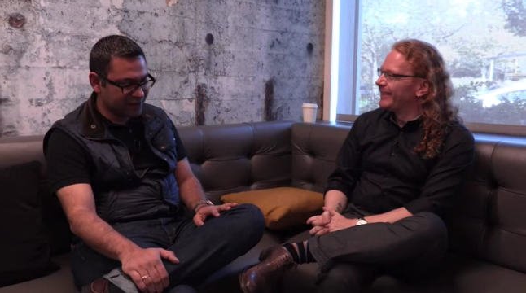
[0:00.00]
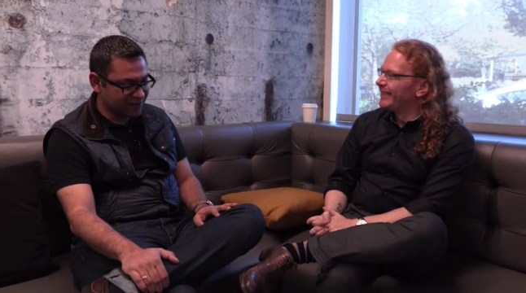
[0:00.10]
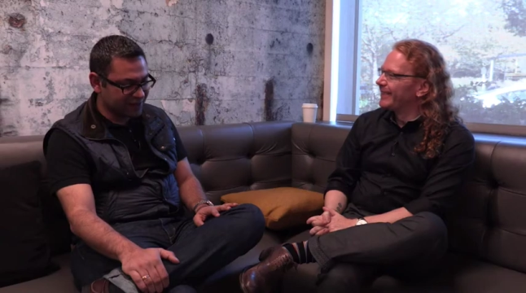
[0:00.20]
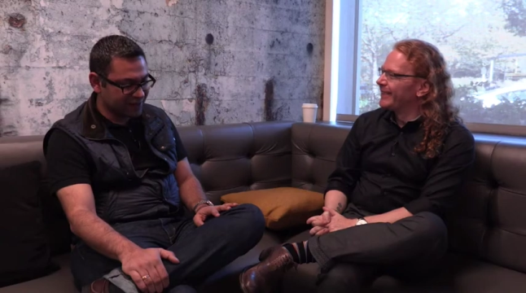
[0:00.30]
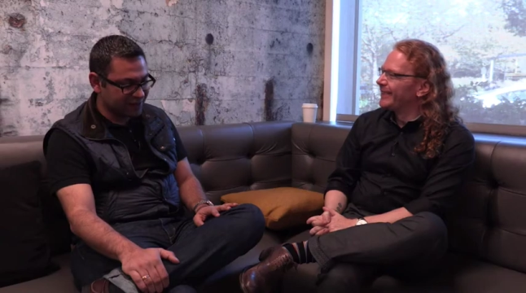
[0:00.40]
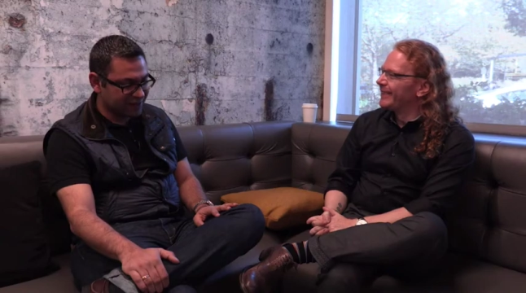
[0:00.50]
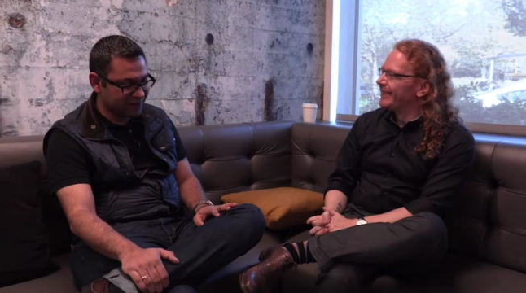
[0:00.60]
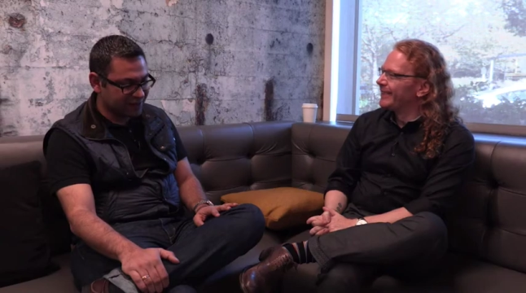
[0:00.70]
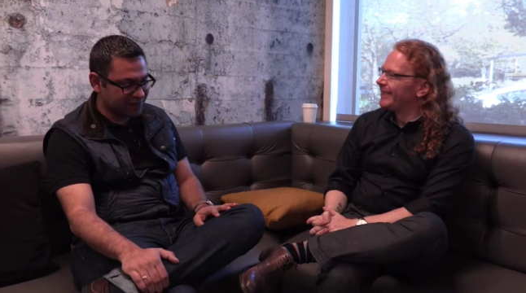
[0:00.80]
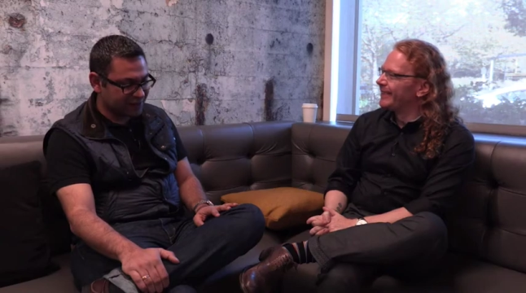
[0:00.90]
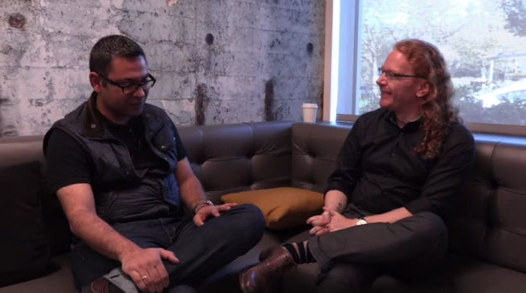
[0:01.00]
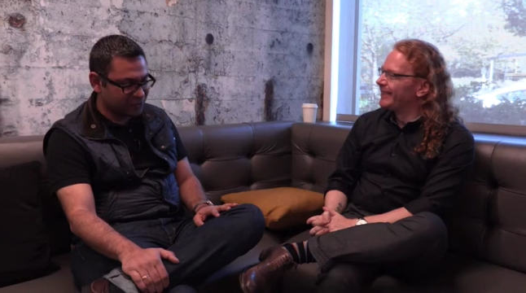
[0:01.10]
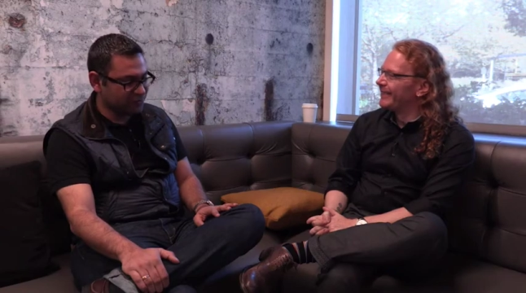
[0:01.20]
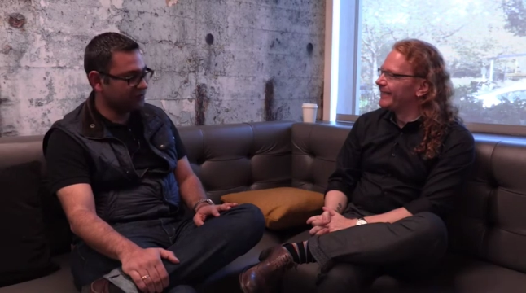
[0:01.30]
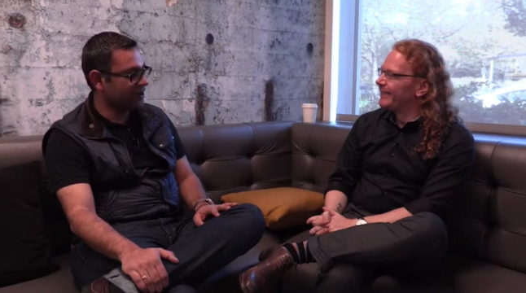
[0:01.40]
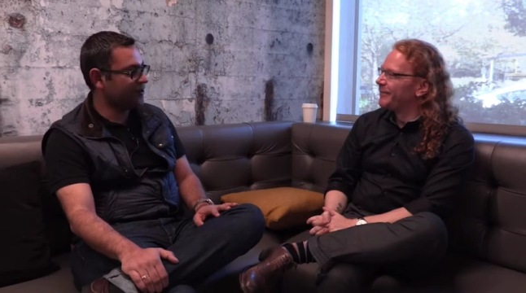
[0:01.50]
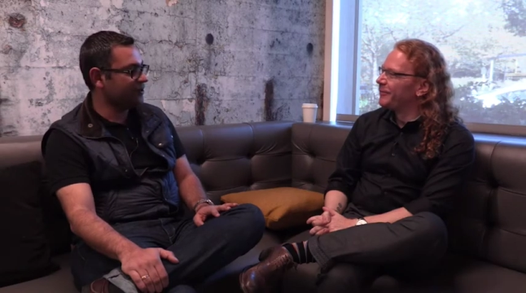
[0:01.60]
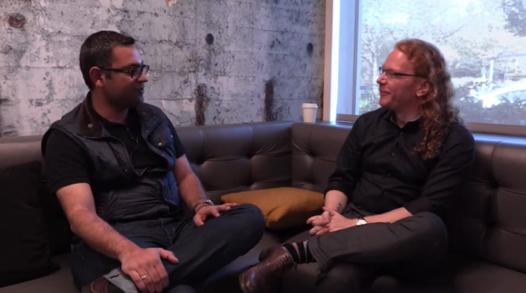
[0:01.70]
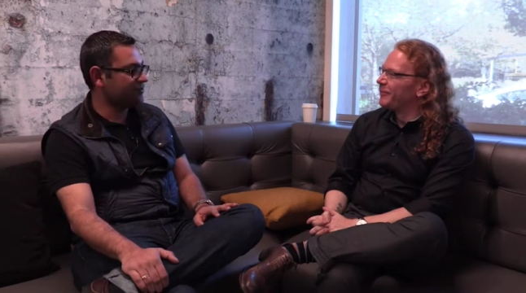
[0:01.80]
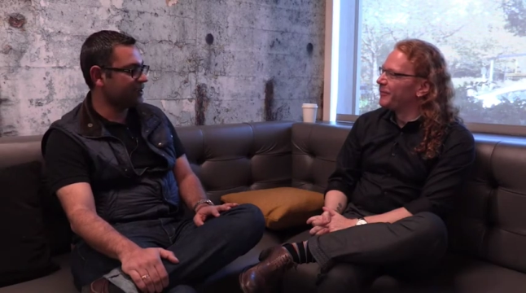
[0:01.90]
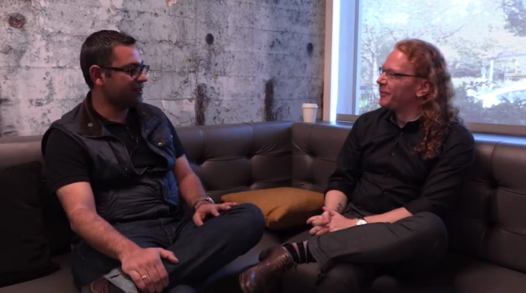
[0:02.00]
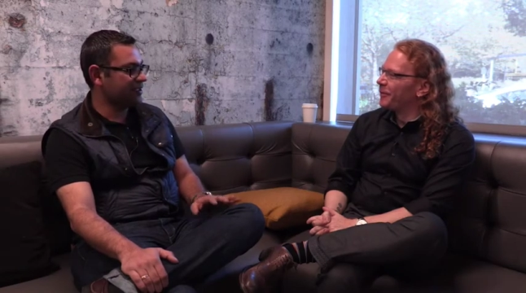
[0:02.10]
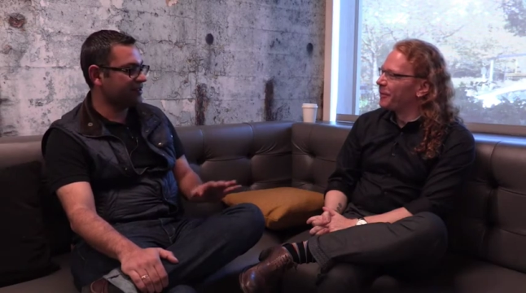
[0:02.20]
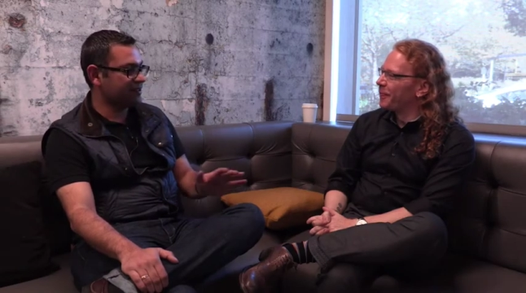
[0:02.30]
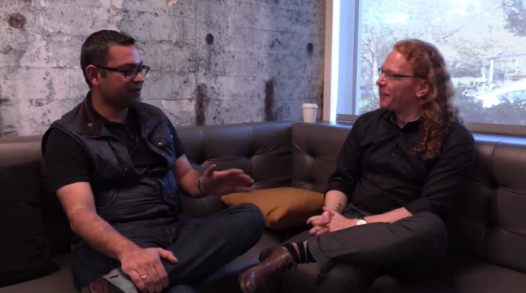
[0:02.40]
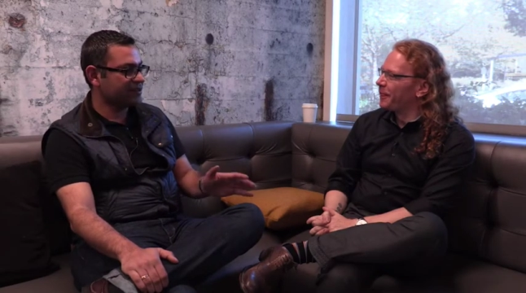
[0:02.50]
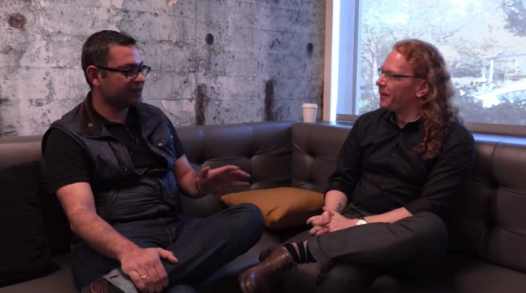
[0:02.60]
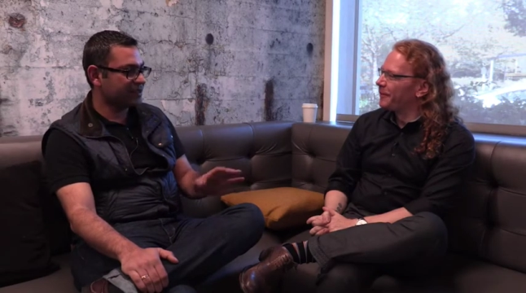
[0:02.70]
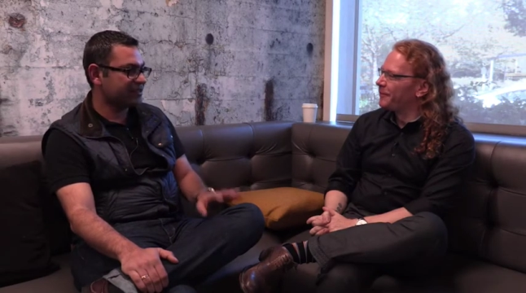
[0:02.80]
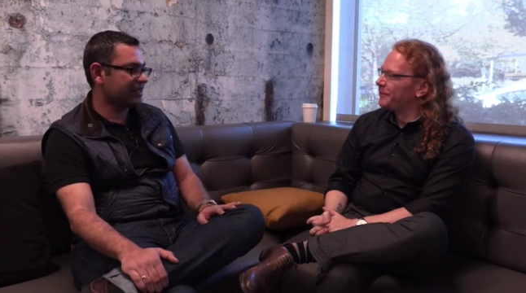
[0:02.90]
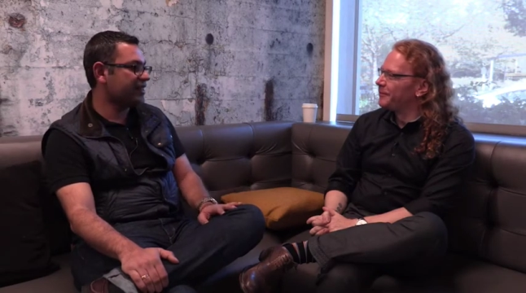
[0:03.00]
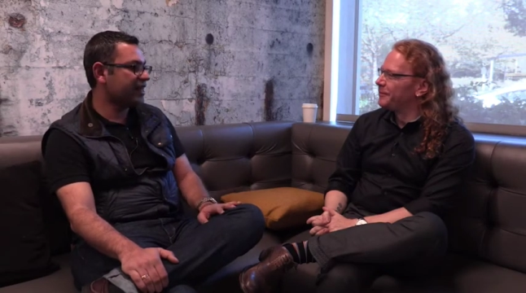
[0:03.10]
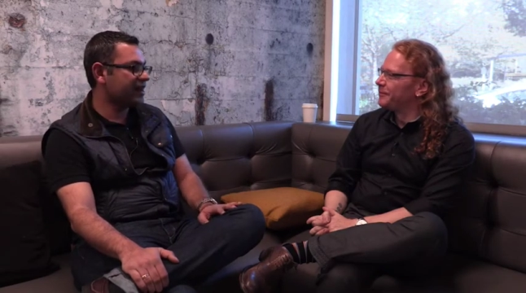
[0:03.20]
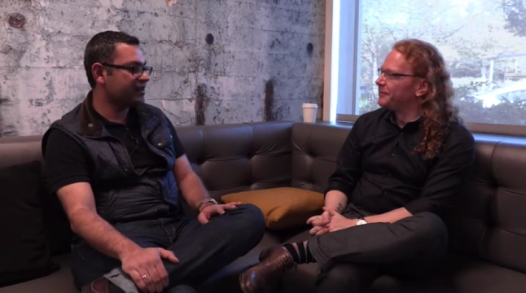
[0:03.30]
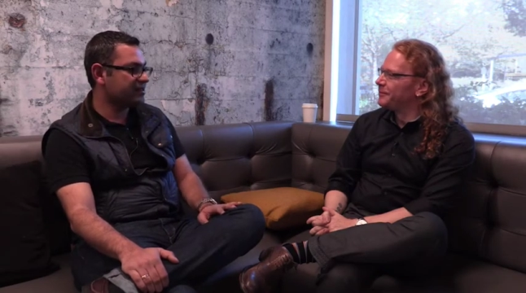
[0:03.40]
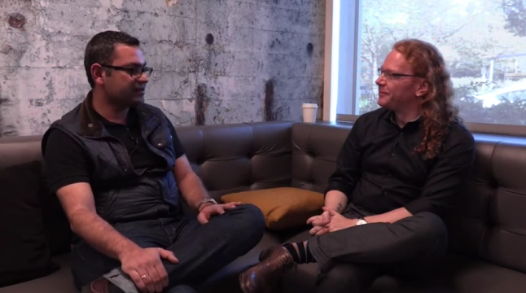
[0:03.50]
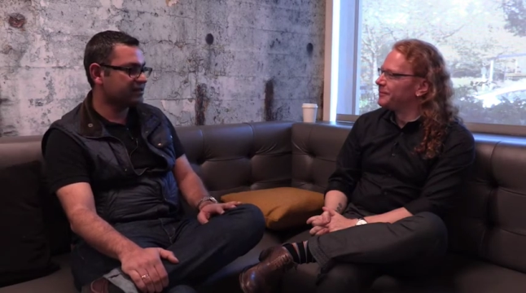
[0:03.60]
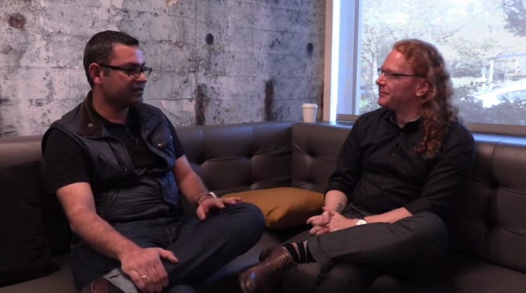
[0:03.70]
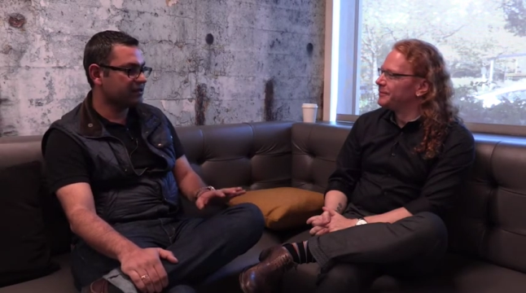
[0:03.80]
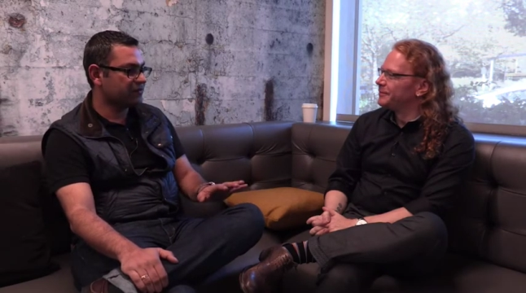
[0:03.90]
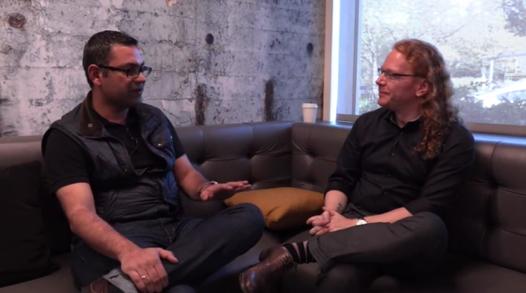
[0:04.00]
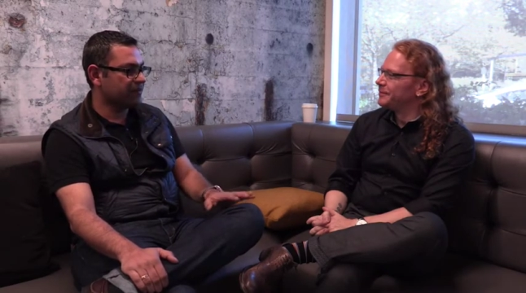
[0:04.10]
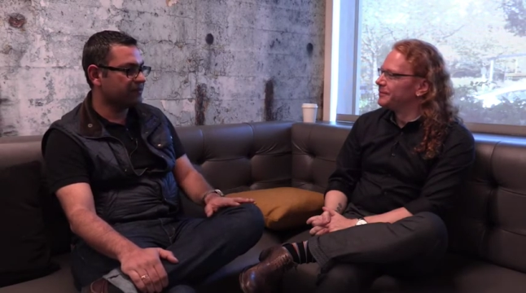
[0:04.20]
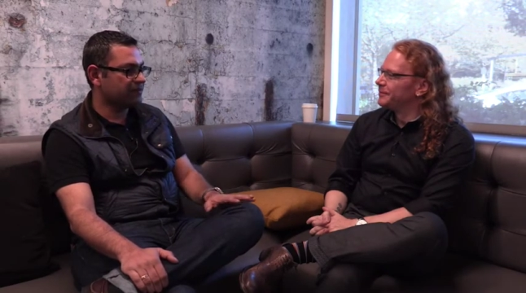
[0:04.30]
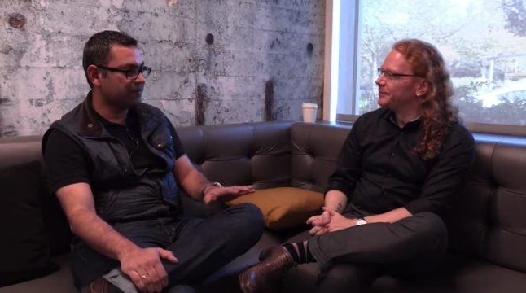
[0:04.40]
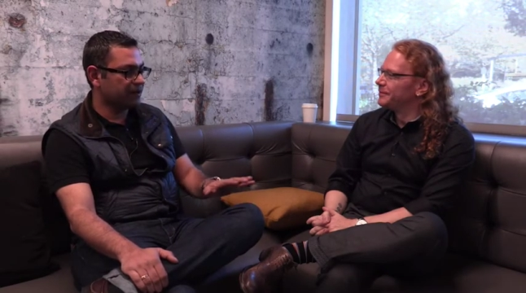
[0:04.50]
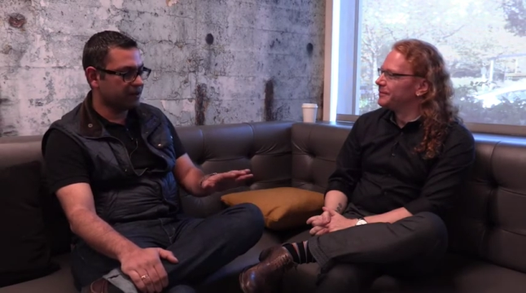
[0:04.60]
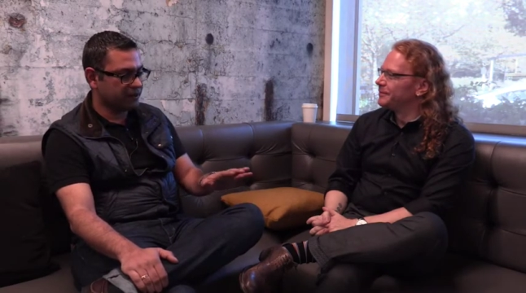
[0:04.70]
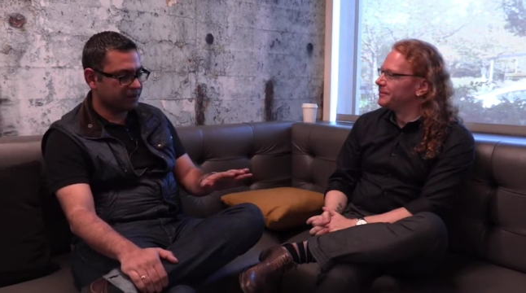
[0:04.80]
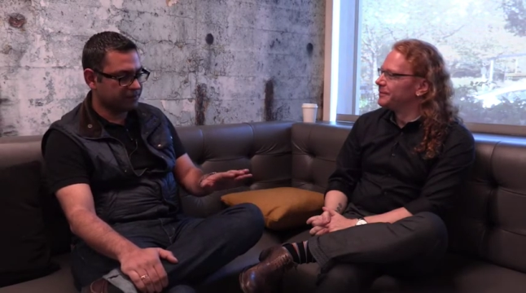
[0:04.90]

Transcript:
Speaker 1: not too far off. I think the reason I say that is, you know, web, uh,